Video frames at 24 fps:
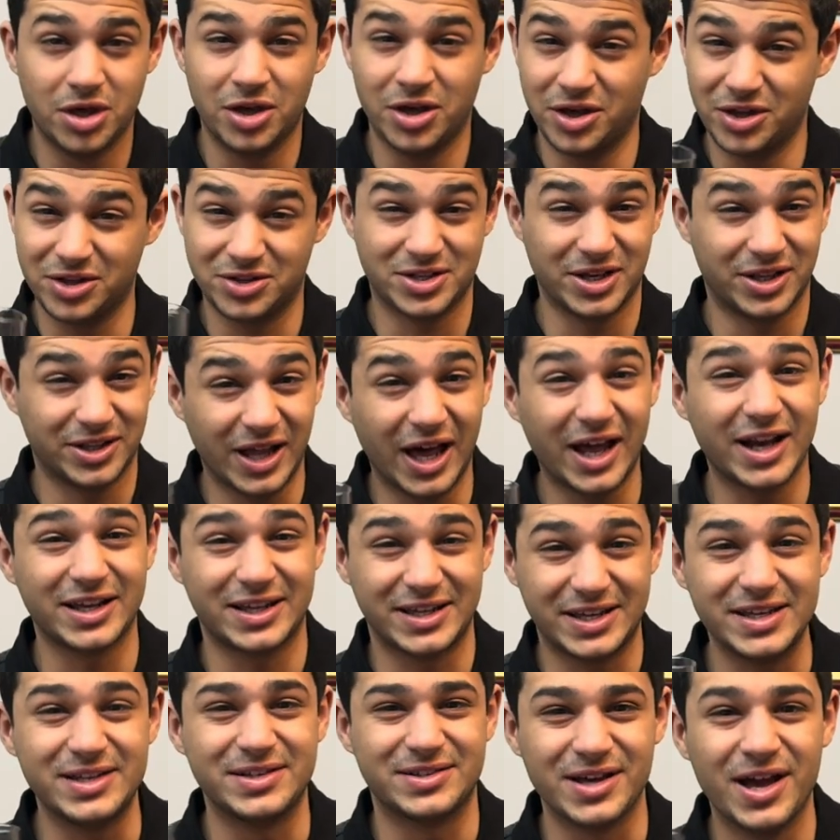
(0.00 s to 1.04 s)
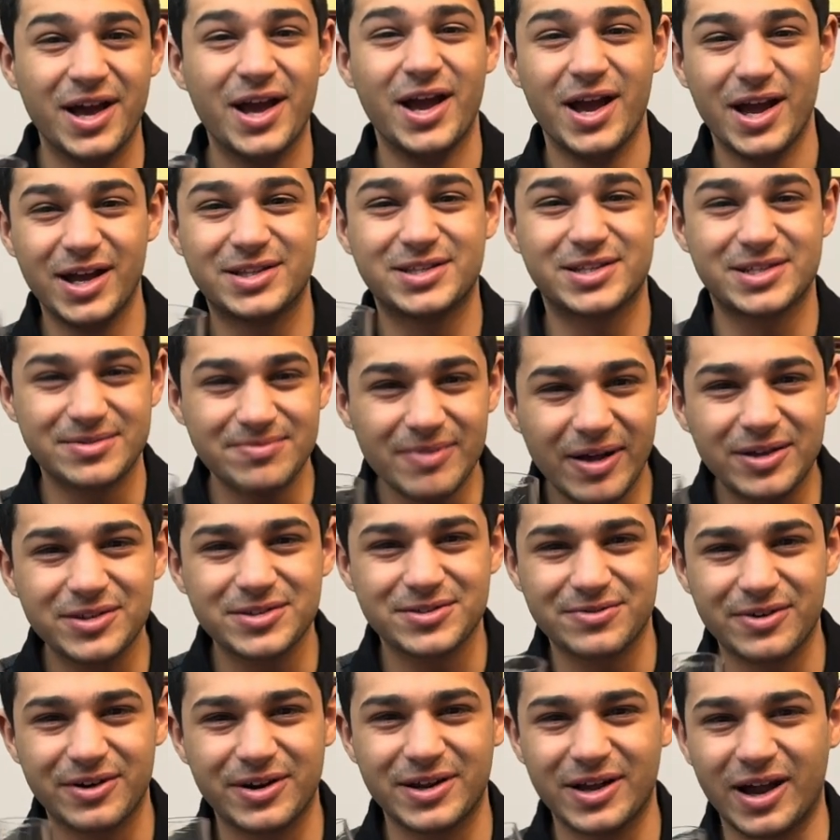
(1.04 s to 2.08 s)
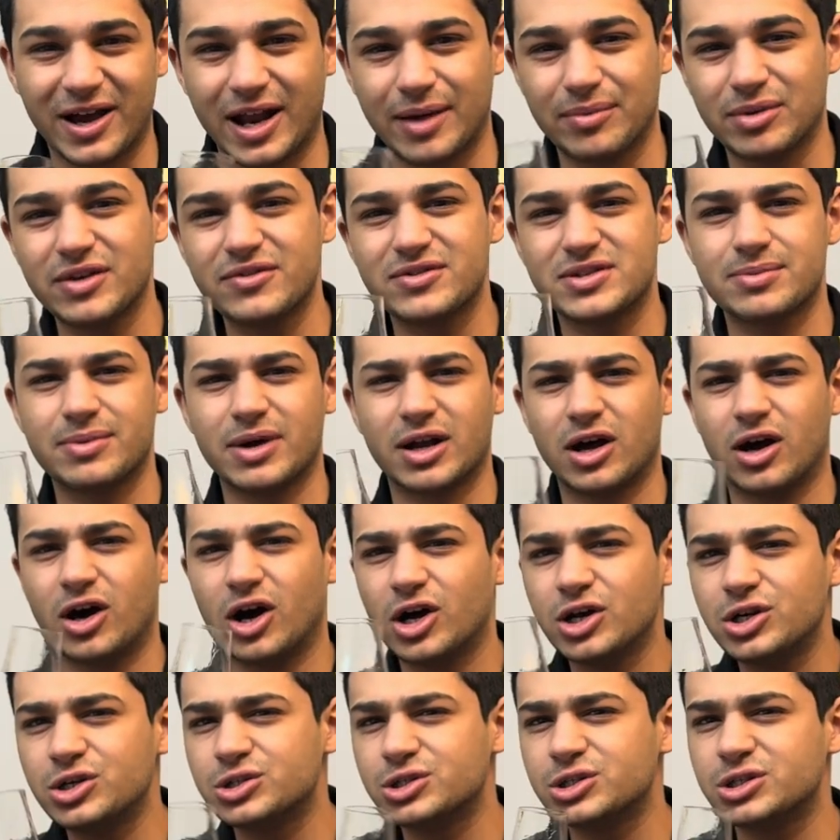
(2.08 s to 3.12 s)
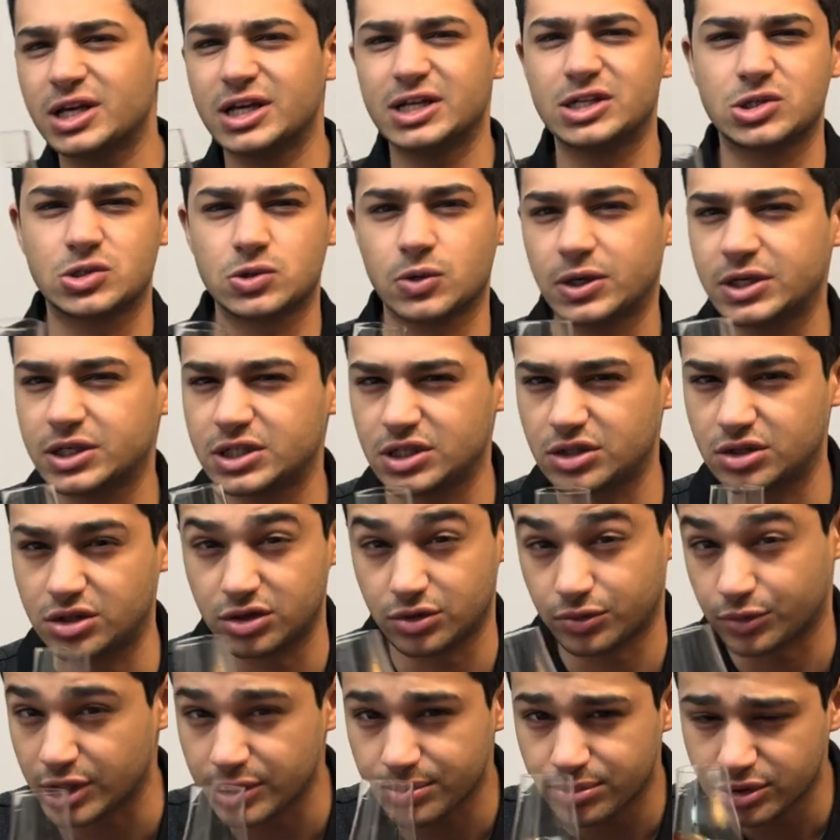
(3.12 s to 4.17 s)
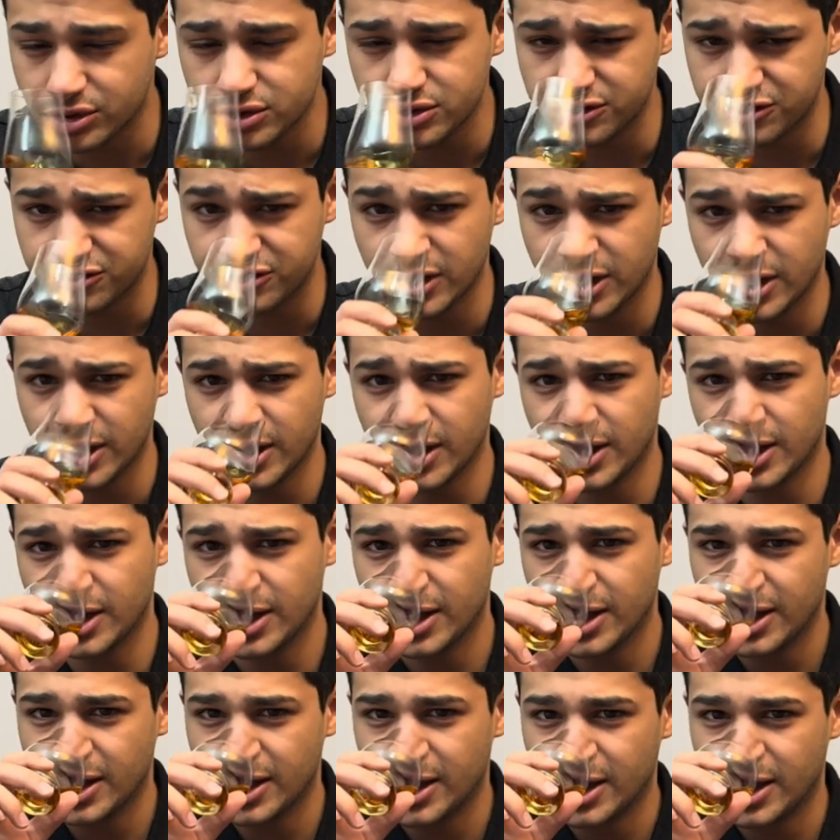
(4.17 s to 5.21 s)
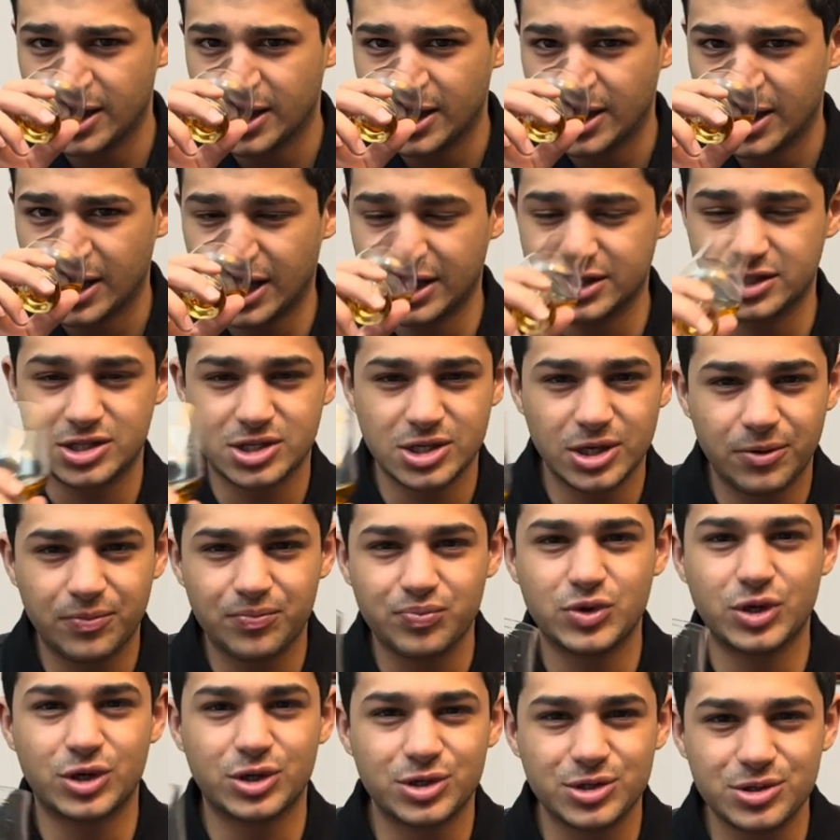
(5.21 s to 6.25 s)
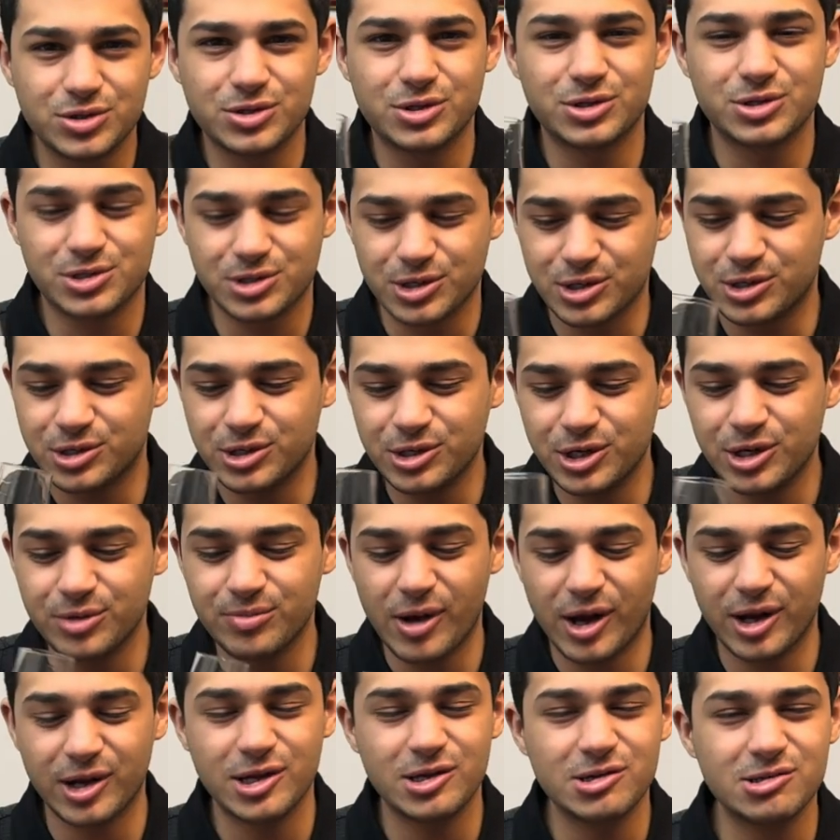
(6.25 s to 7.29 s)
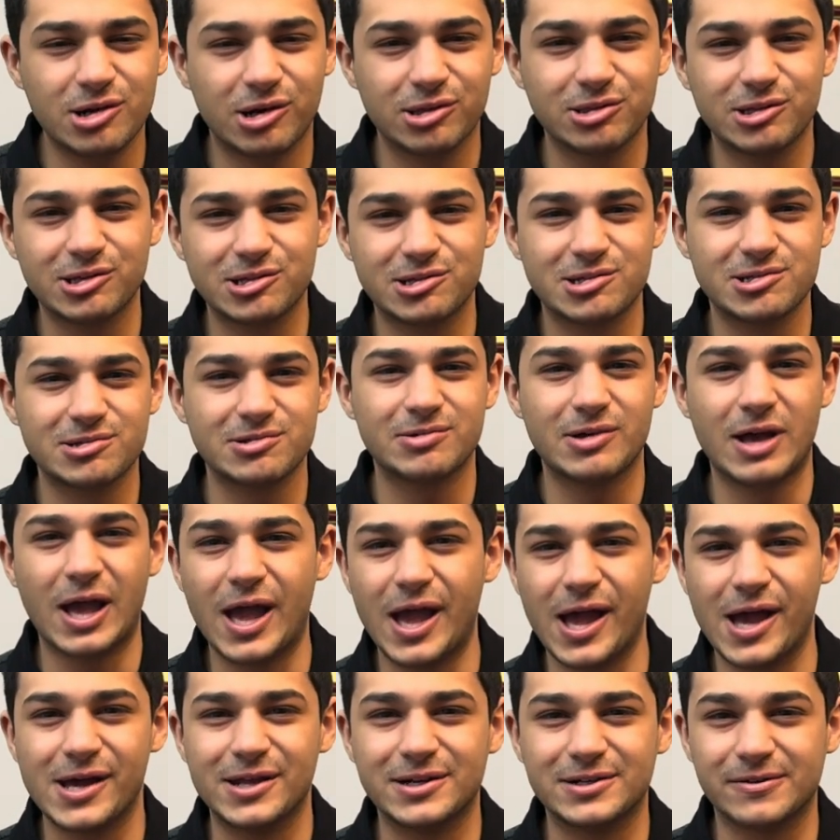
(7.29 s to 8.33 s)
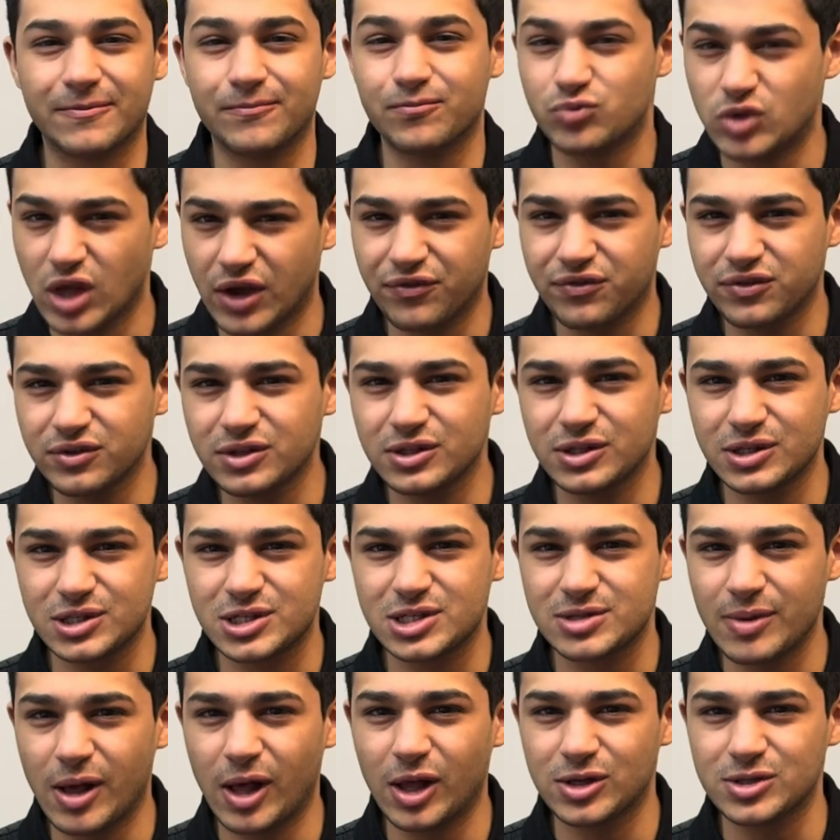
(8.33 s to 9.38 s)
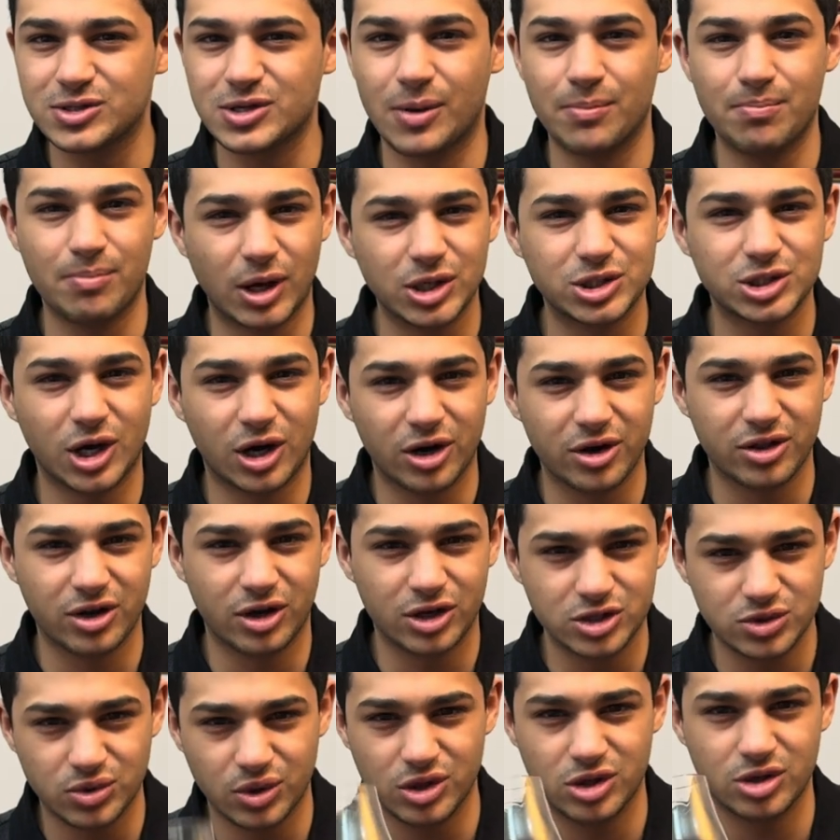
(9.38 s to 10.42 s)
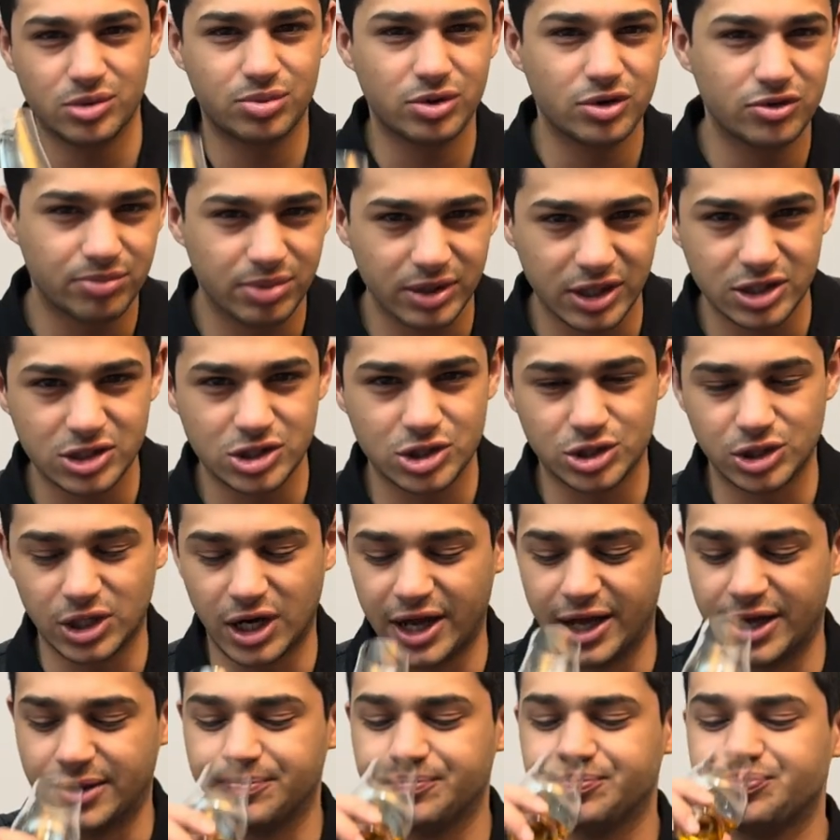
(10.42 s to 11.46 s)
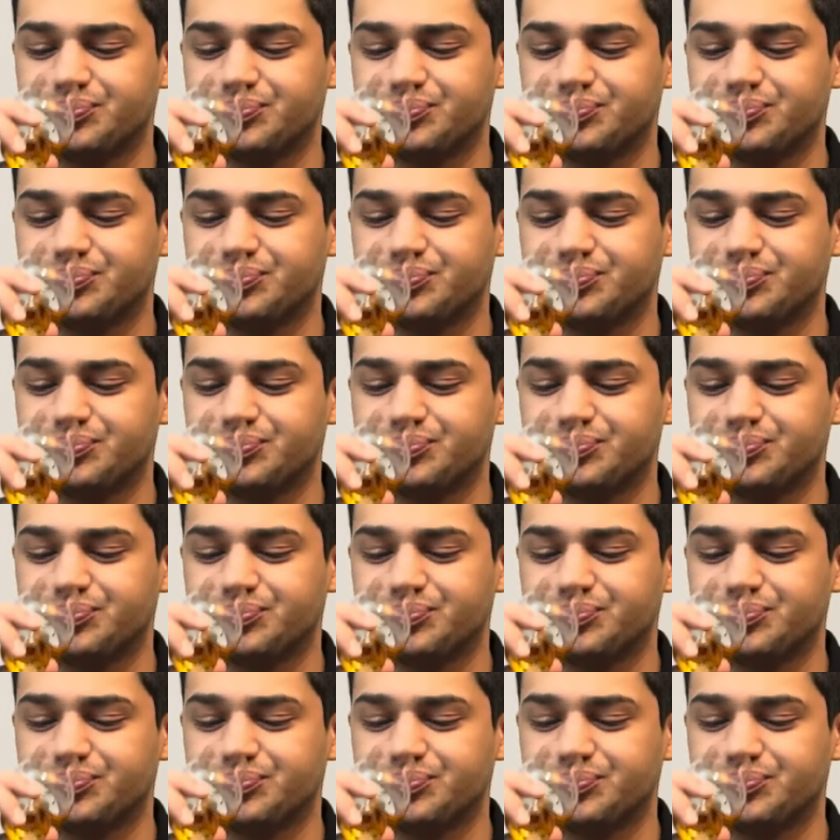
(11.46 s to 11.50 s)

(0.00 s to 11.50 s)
There's a lot of heat. It smells very hot. I believe it's about 123 proof. And so there's a good amount of heat on this, and definitely smells much hotter than 123 proof, but let's try it.